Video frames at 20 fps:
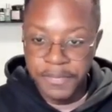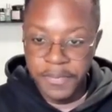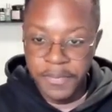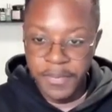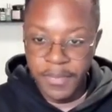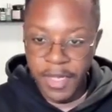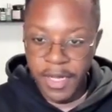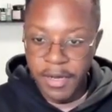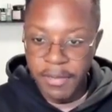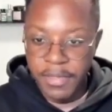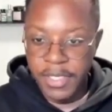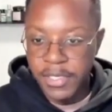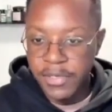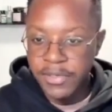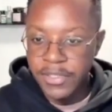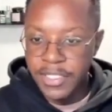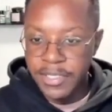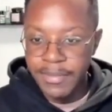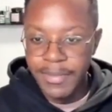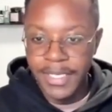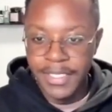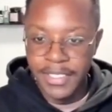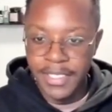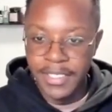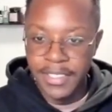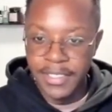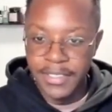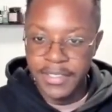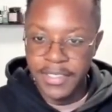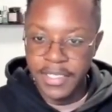It looks in my
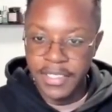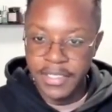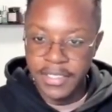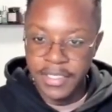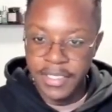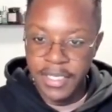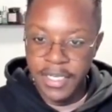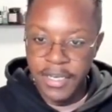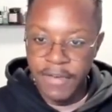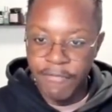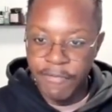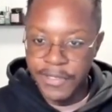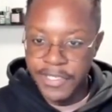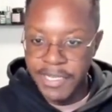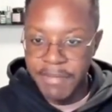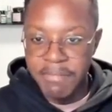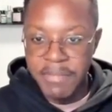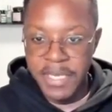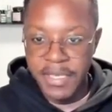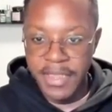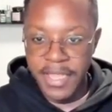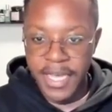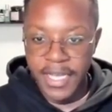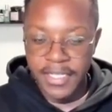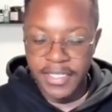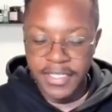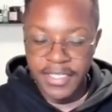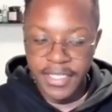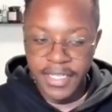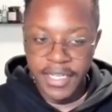data set for something
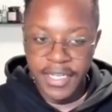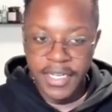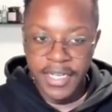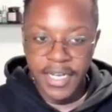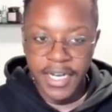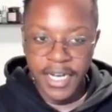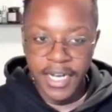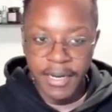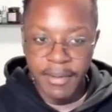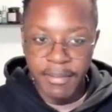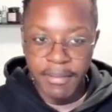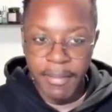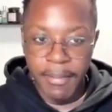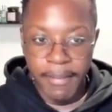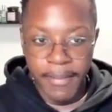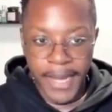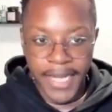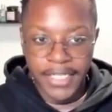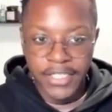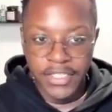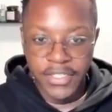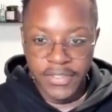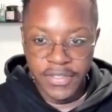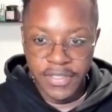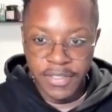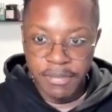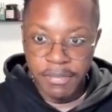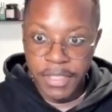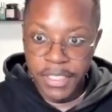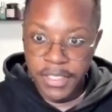that matches the
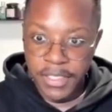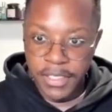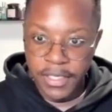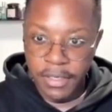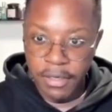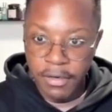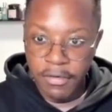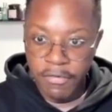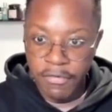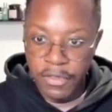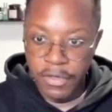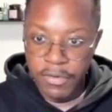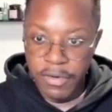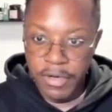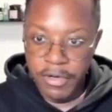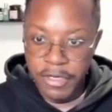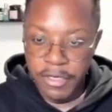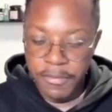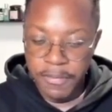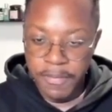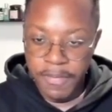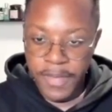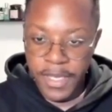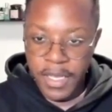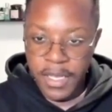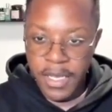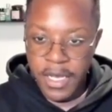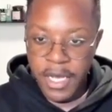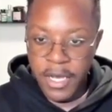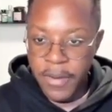meaning of the query.
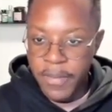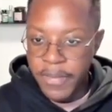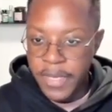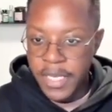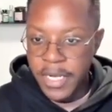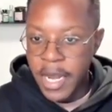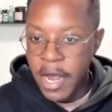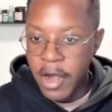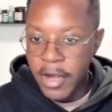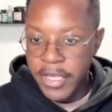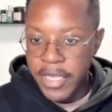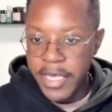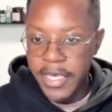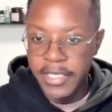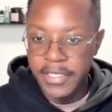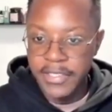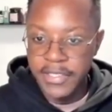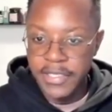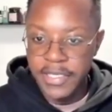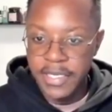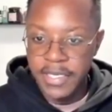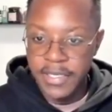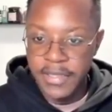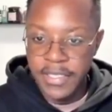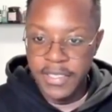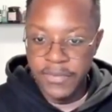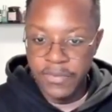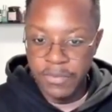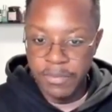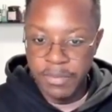In our case,
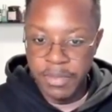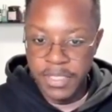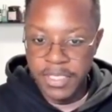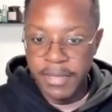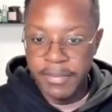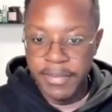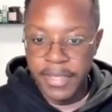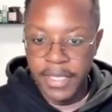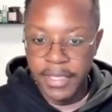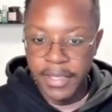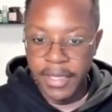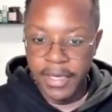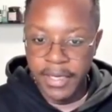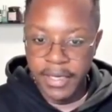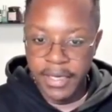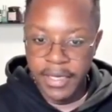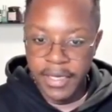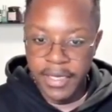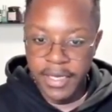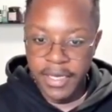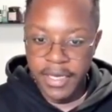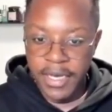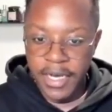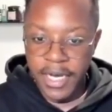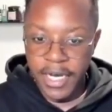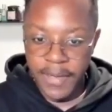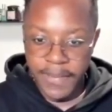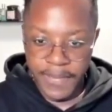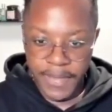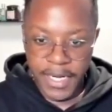this would be something like
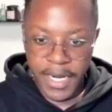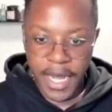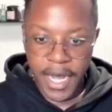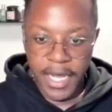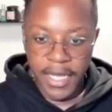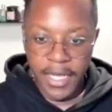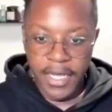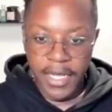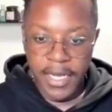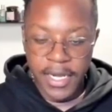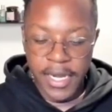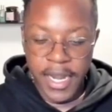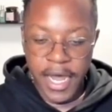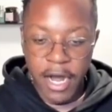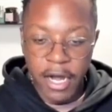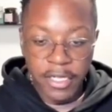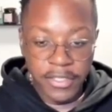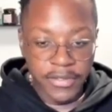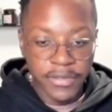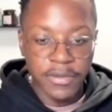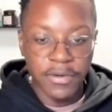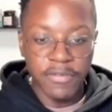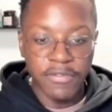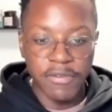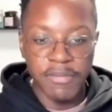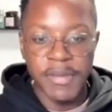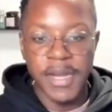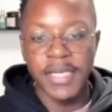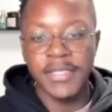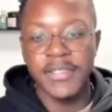an article
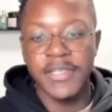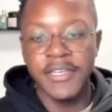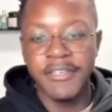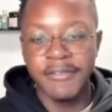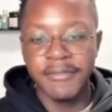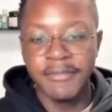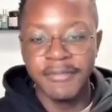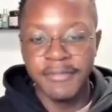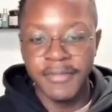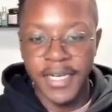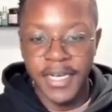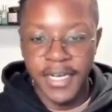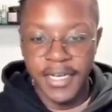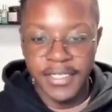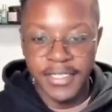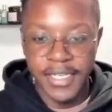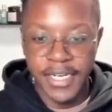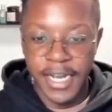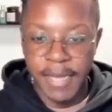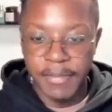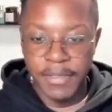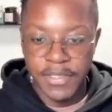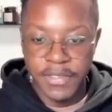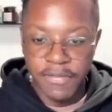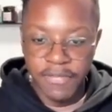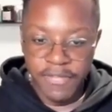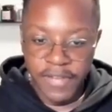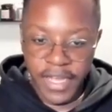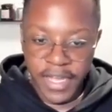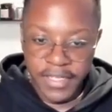from NASA, Dynamics of
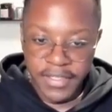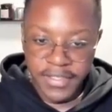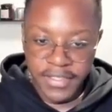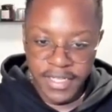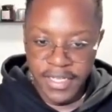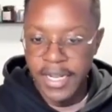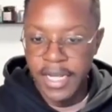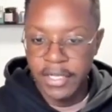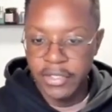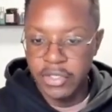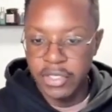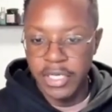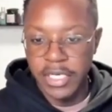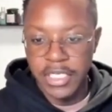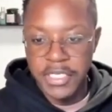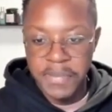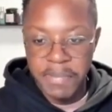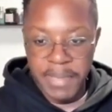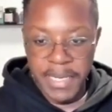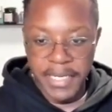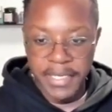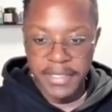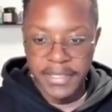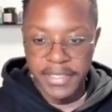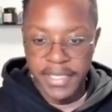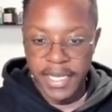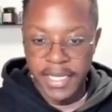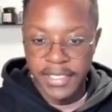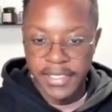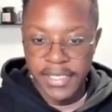Flight, and it actually explains
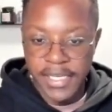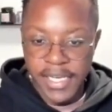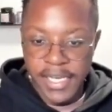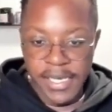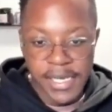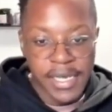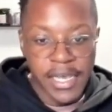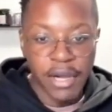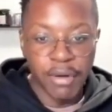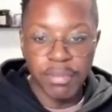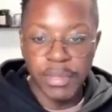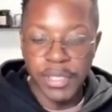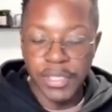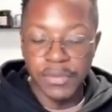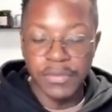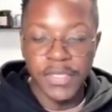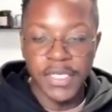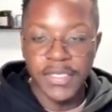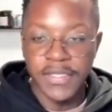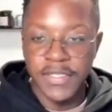that airplane wings are